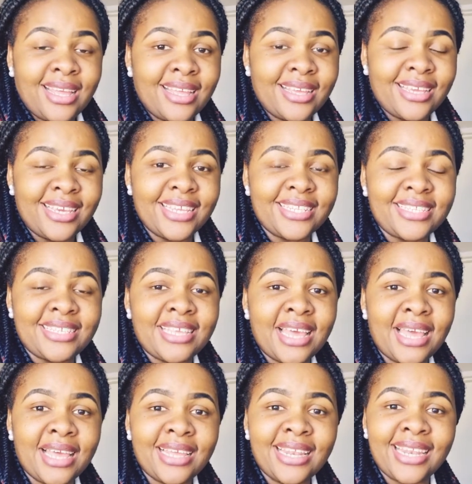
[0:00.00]
it
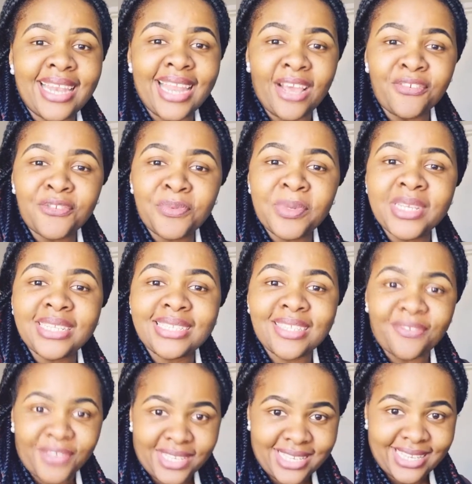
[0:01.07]
left me
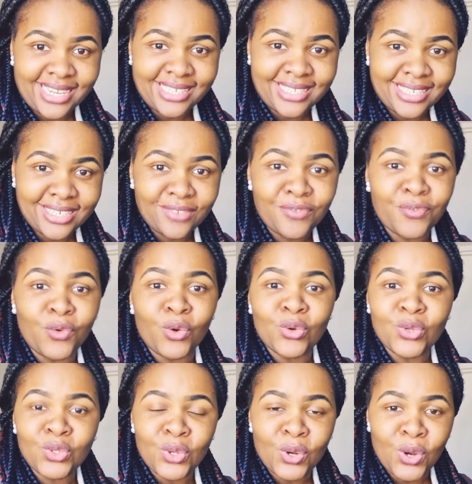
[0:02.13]
devastated for
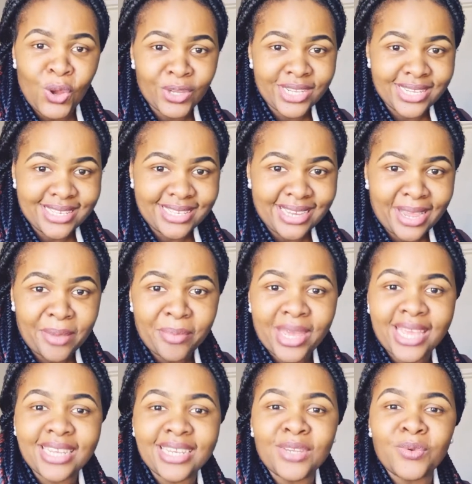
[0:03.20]
the longest time,
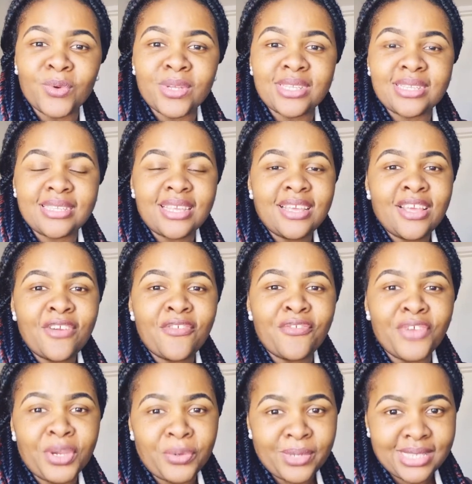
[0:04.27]
and it was
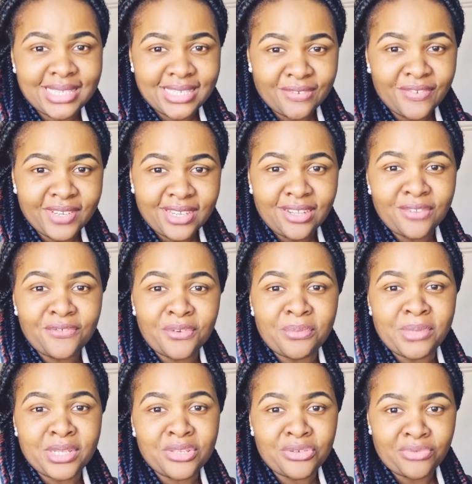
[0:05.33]
very difficult for
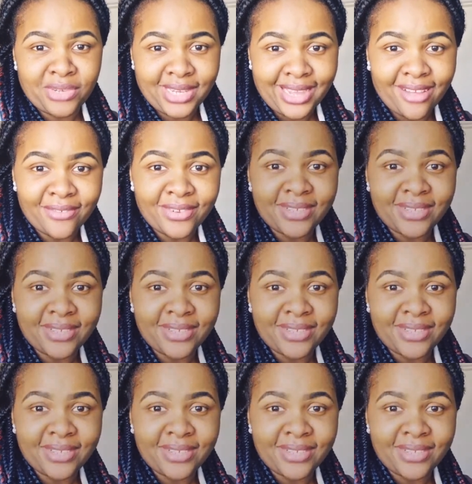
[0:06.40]
me to recover.